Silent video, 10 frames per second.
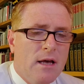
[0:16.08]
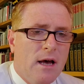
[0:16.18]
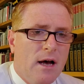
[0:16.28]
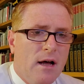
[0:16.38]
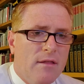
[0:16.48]

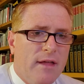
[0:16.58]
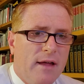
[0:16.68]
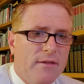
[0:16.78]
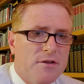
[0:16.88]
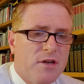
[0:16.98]
uh,
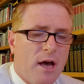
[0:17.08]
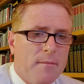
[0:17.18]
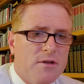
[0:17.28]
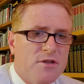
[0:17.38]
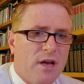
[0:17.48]
that this
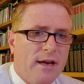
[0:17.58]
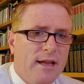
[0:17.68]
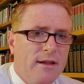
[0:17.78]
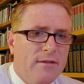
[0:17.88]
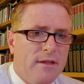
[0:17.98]
coming
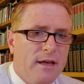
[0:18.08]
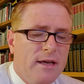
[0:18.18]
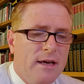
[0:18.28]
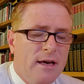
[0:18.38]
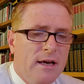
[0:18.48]
Sunday,
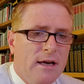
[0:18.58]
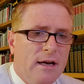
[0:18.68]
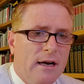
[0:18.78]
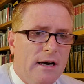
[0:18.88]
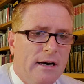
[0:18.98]
the
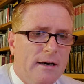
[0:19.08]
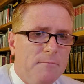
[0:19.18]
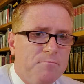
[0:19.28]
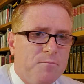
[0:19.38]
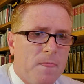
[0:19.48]
um,